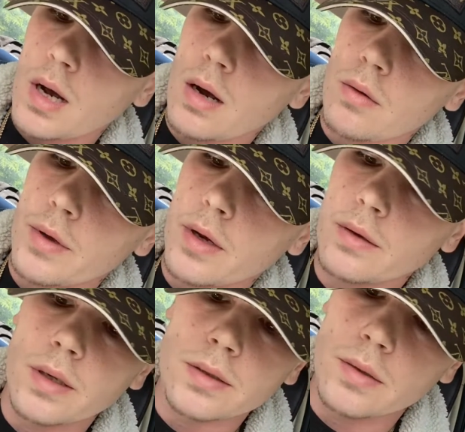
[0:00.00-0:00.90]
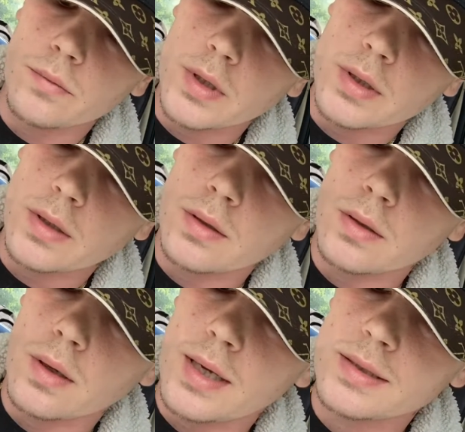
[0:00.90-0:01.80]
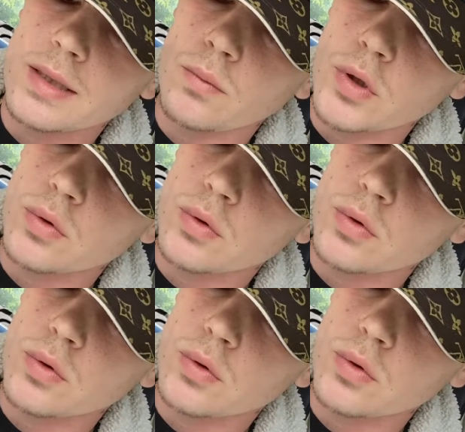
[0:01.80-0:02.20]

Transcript: I don't hear nothing really. I seen what